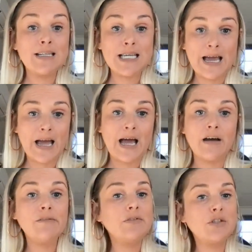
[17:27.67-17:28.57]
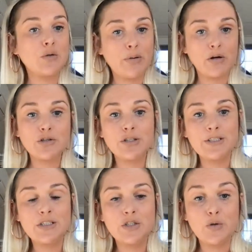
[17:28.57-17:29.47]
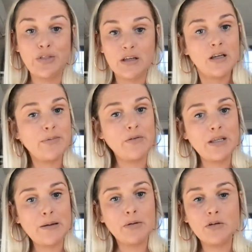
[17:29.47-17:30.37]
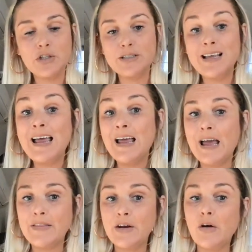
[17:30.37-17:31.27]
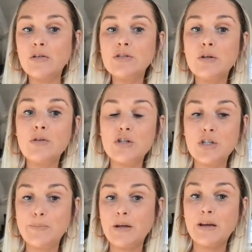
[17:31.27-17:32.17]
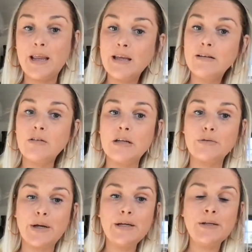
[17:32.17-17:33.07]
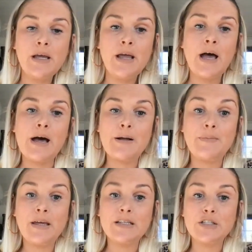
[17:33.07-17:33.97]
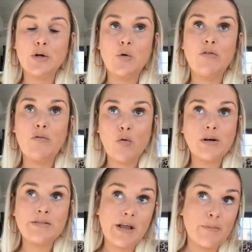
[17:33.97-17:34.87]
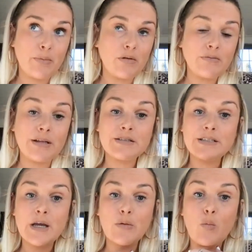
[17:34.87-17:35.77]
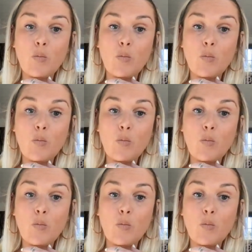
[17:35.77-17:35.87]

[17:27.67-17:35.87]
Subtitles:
to have to purchase, to think about that purchase, and then also the shipping and handling, right? And so, for example, let's say